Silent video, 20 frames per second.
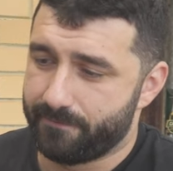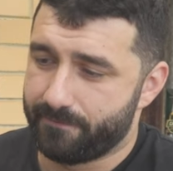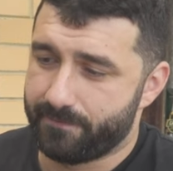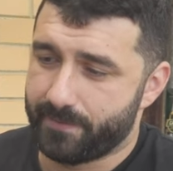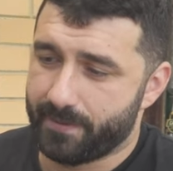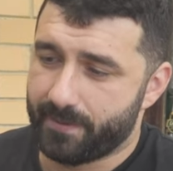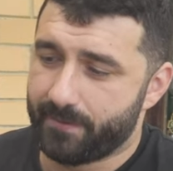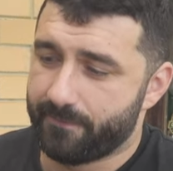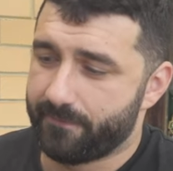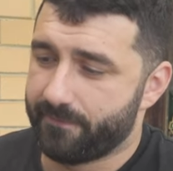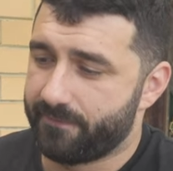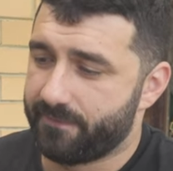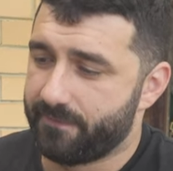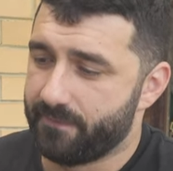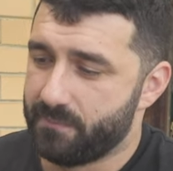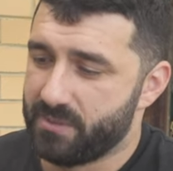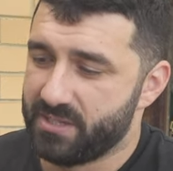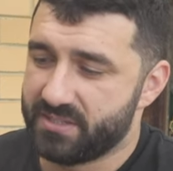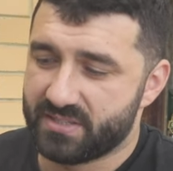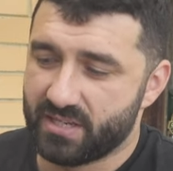But for
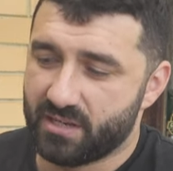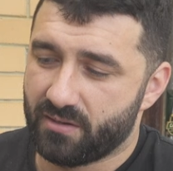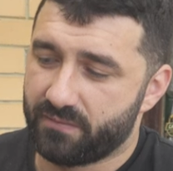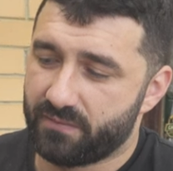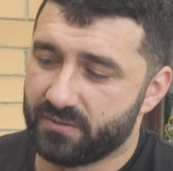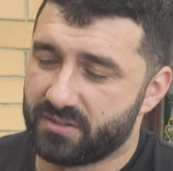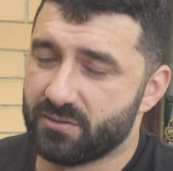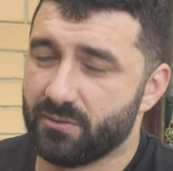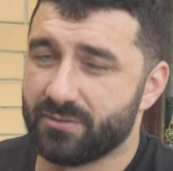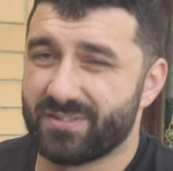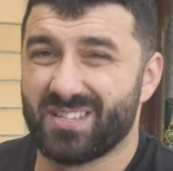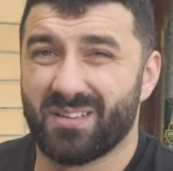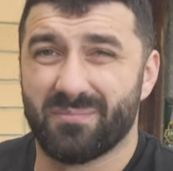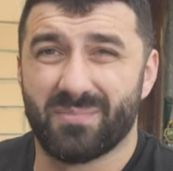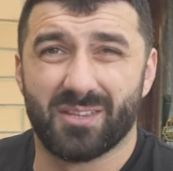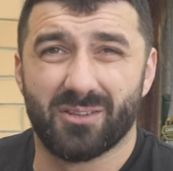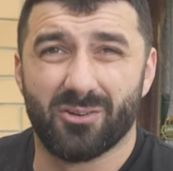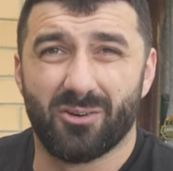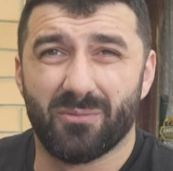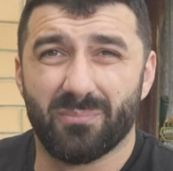myself, it's not
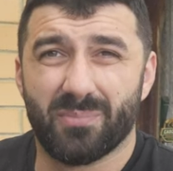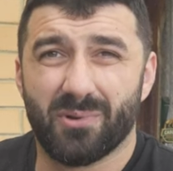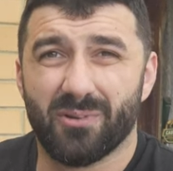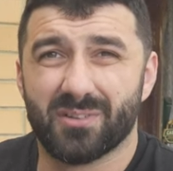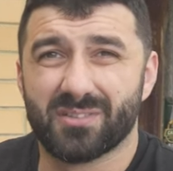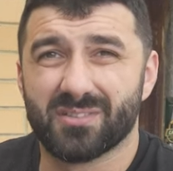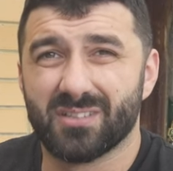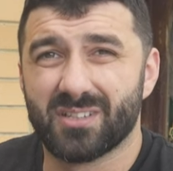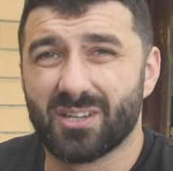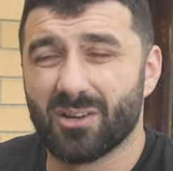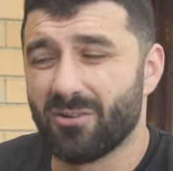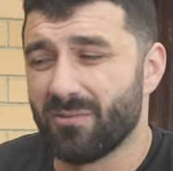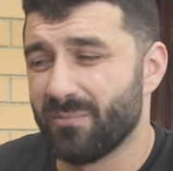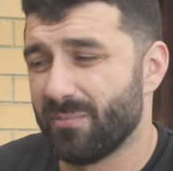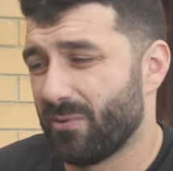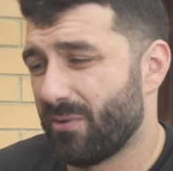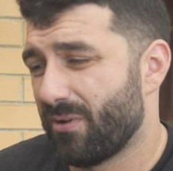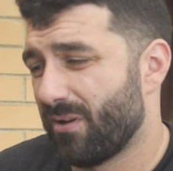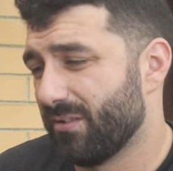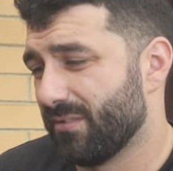something that I'd personally go and
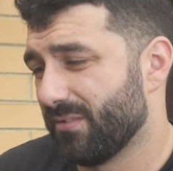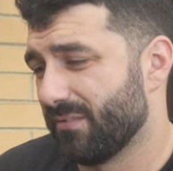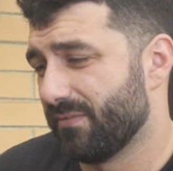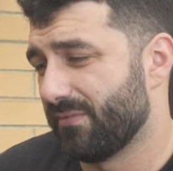buy.